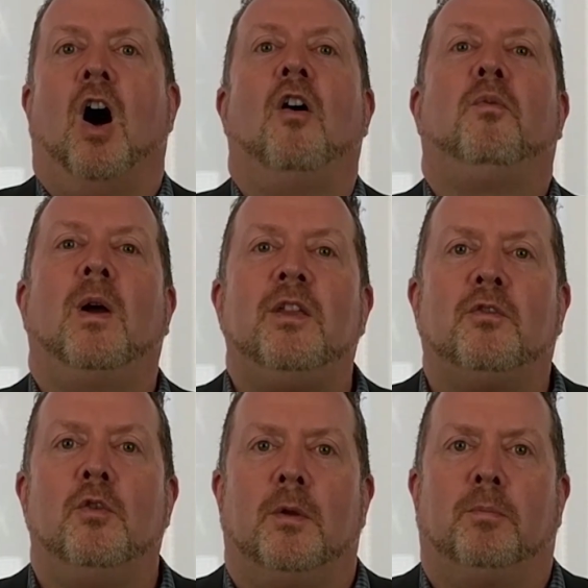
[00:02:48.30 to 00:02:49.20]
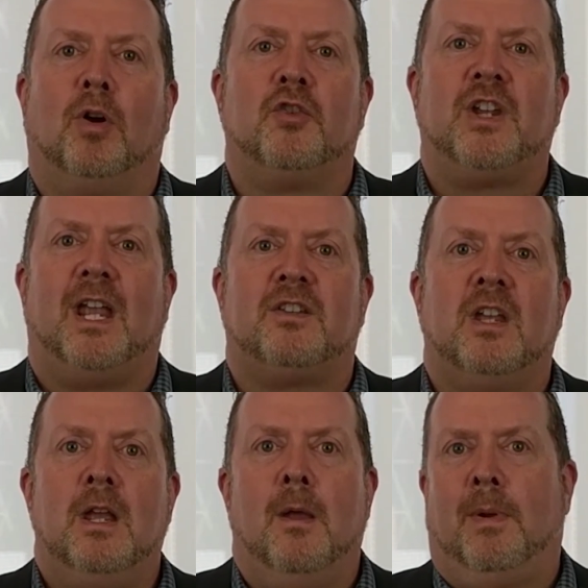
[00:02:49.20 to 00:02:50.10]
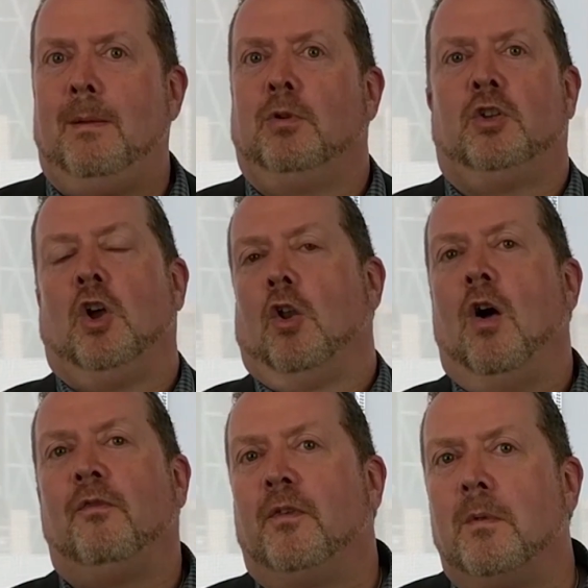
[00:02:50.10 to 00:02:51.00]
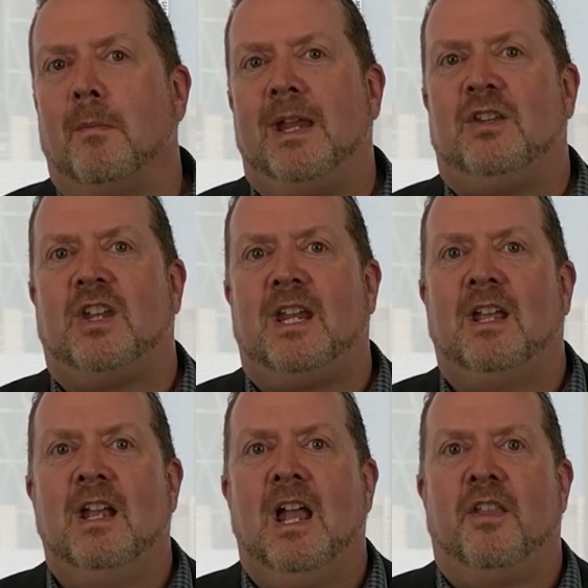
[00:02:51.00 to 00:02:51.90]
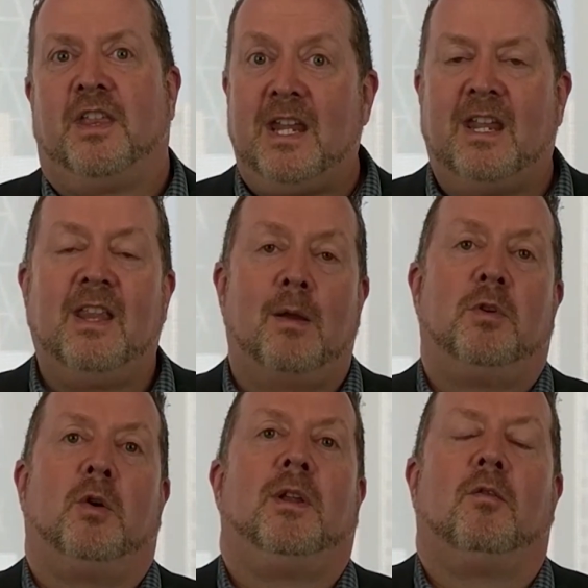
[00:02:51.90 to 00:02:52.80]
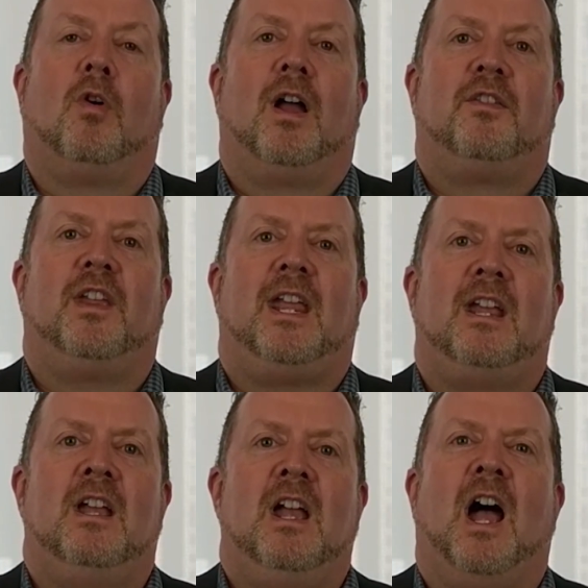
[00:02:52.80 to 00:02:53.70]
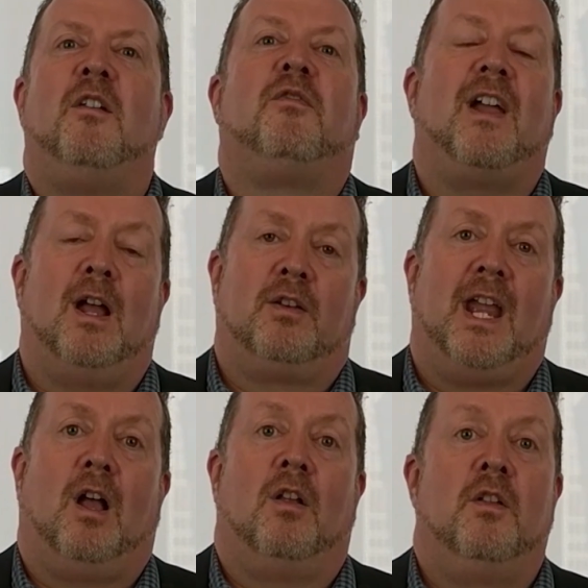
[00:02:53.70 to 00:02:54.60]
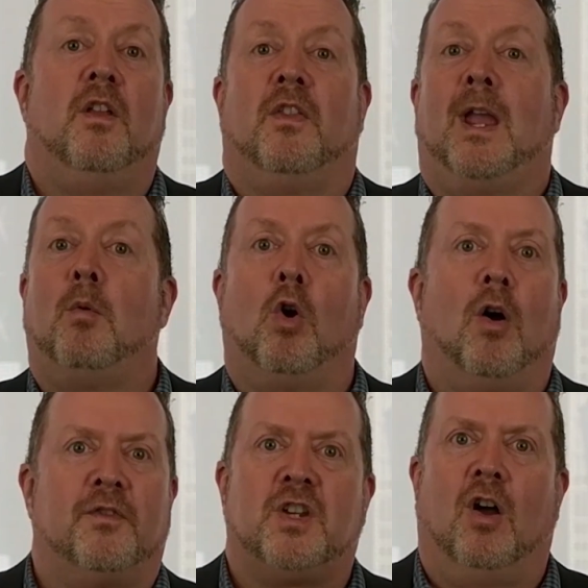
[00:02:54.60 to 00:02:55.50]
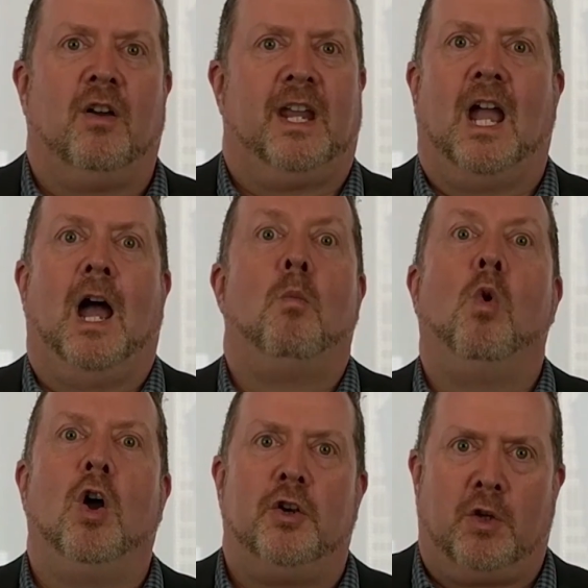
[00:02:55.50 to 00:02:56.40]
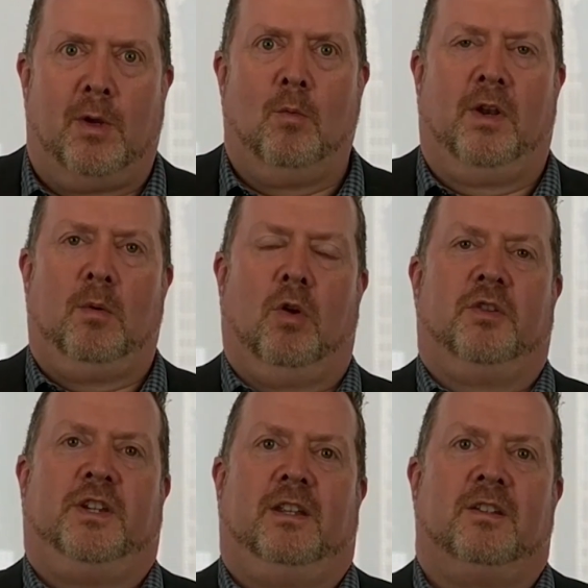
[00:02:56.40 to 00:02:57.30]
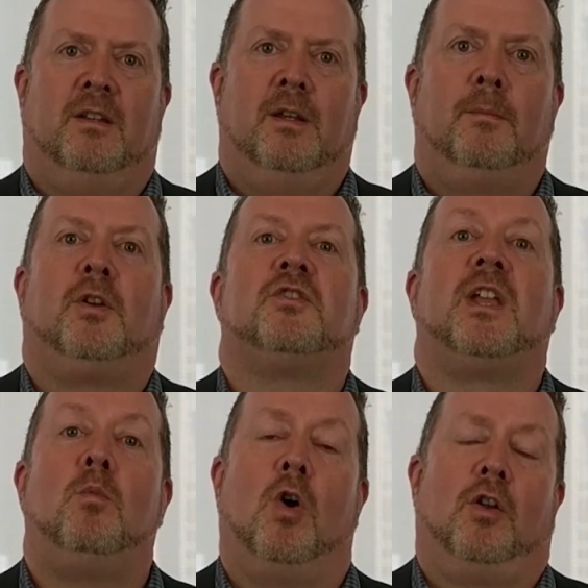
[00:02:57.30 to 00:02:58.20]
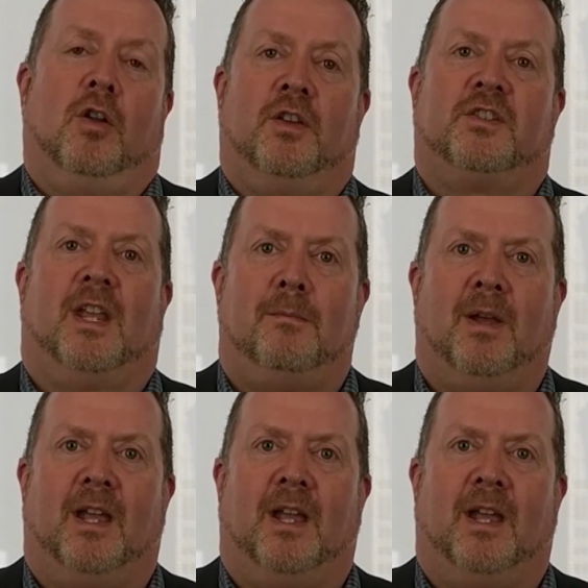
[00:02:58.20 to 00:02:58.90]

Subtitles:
Halfway through the project, people had gone off from the meeting thinking they were doing the right thing and found out that they were off target and weren't doing what he wanted because they weren't on the same